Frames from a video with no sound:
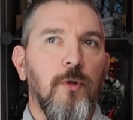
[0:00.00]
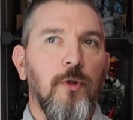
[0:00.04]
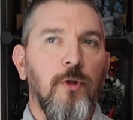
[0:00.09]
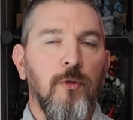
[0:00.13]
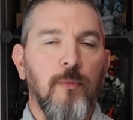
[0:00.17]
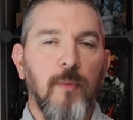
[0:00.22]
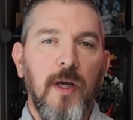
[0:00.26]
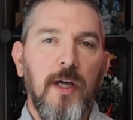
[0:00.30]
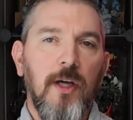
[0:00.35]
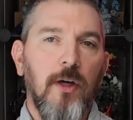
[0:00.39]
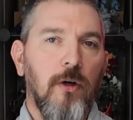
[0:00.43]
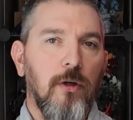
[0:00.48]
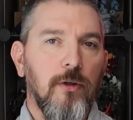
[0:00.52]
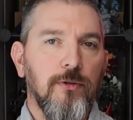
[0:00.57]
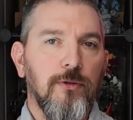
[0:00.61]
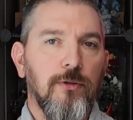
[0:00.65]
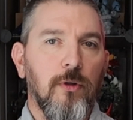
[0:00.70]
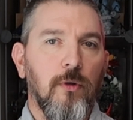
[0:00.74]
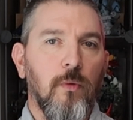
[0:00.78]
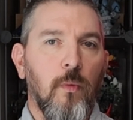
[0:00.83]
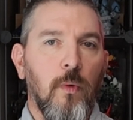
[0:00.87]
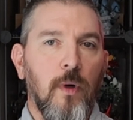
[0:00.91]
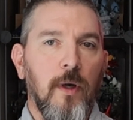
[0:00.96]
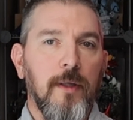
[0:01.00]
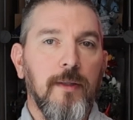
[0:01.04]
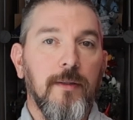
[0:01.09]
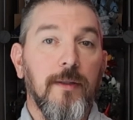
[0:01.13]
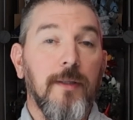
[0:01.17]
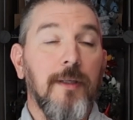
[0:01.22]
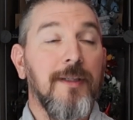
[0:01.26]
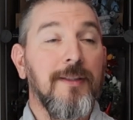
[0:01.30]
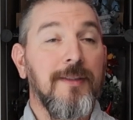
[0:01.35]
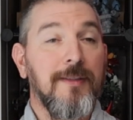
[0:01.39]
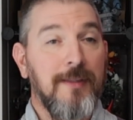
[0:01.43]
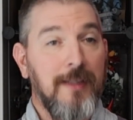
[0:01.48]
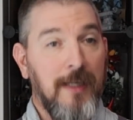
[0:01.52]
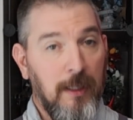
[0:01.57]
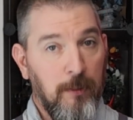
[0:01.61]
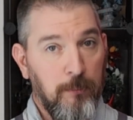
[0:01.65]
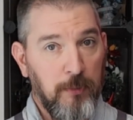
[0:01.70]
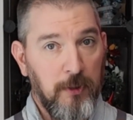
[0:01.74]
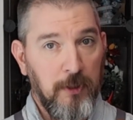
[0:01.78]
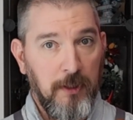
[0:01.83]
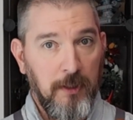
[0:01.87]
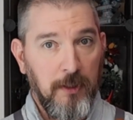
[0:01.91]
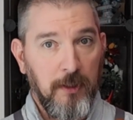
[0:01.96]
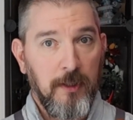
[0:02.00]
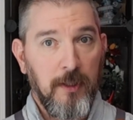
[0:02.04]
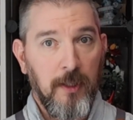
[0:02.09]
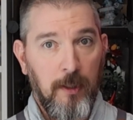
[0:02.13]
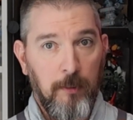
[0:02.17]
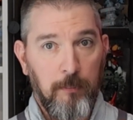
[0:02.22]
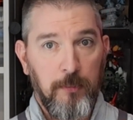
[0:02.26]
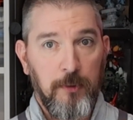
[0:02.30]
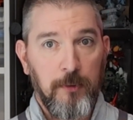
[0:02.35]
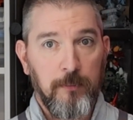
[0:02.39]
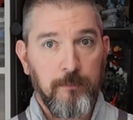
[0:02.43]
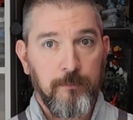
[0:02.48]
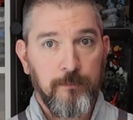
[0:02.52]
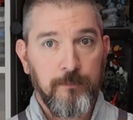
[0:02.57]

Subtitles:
You may also want a dampening cup,